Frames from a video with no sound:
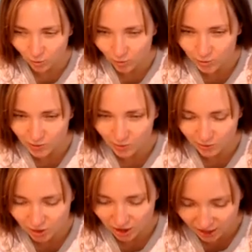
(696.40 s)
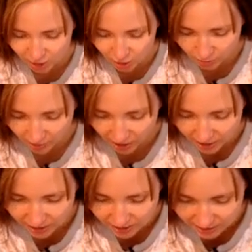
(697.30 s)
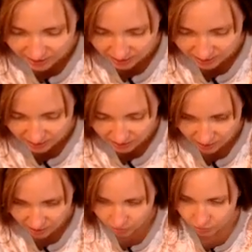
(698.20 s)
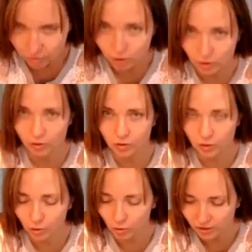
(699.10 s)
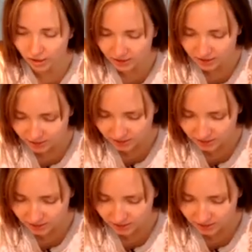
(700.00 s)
also challenge your balance, or you can also hold against the